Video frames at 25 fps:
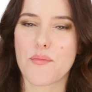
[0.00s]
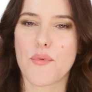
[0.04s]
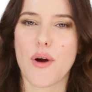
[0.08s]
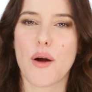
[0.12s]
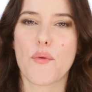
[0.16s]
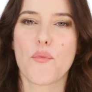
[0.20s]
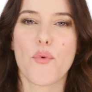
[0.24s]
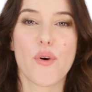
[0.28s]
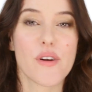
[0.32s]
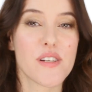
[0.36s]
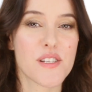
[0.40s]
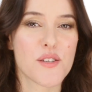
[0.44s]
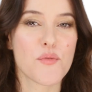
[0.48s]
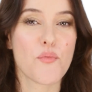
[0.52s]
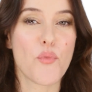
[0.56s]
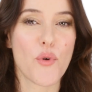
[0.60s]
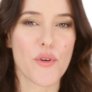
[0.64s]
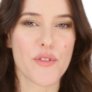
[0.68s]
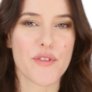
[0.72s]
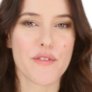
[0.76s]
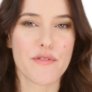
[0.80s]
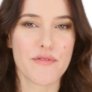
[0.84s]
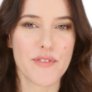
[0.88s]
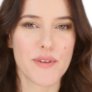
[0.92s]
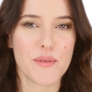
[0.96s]
I wondered what
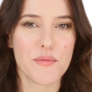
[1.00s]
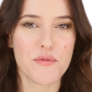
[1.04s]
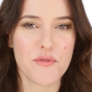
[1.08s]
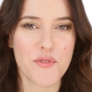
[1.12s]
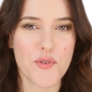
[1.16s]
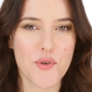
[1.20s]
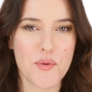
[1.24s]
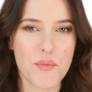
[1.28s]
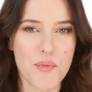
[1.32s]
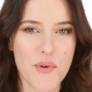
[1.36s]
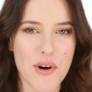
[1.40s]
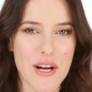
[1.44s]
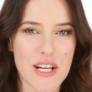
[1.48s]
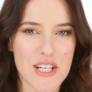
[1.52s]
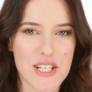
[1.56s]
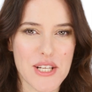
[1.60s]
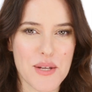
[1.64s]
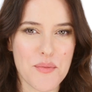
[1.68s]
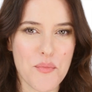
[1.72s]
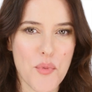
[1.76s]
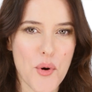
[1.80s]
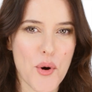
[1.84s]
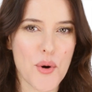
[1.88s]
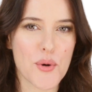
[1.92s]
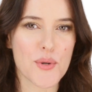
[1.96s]
the film former actually
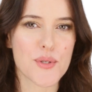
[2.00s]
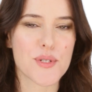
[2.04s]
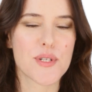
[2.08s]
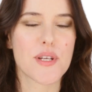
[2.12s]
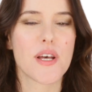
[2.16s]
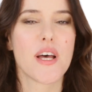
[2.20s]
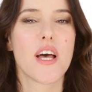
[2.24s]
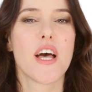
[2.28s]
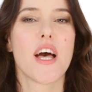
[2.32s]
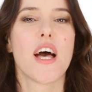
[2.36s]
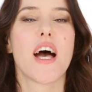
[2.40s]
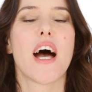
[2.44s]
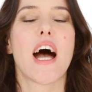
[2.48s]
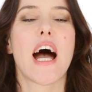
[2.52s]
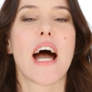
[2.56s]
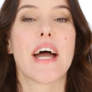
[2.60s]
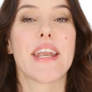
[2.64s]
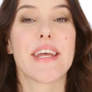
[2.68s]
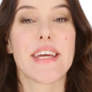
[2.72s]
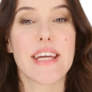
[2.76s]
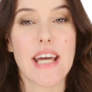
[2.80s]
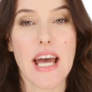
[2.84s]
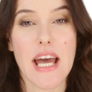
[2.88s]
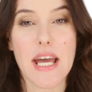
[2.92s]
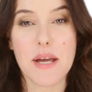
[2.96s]
was. And
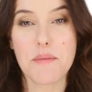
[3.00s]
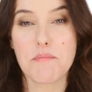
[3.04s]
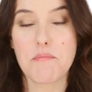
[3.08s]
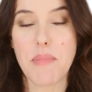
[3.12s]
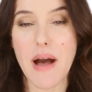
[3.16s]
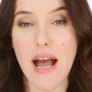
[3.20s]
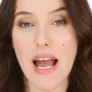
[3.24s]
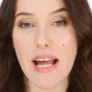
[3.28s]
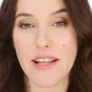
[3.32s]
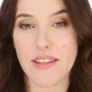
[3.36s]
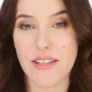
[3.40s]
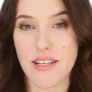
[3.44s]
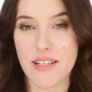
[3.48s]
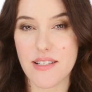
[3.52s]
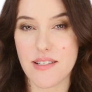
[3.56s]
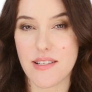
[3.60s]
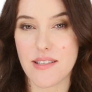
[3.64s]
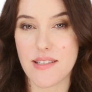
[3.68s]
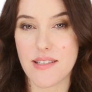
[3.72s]
it came back that it's the